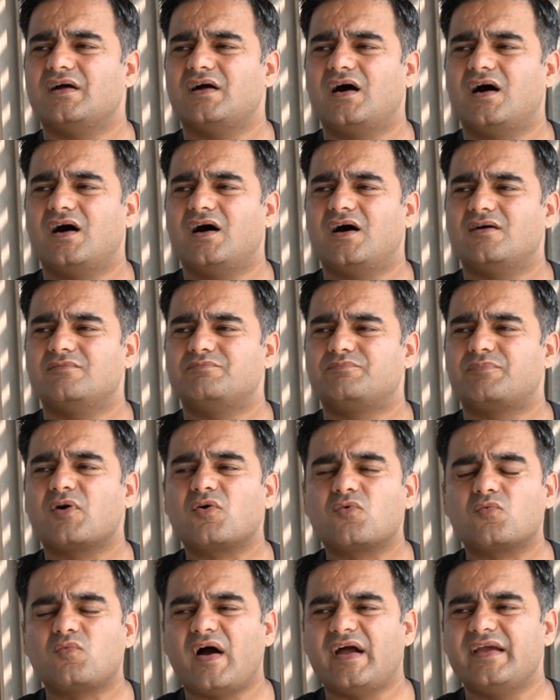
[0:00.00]

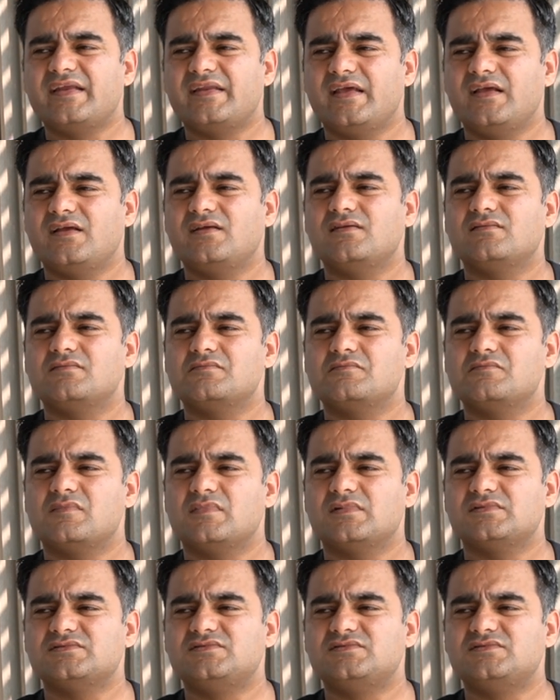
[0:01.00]
providing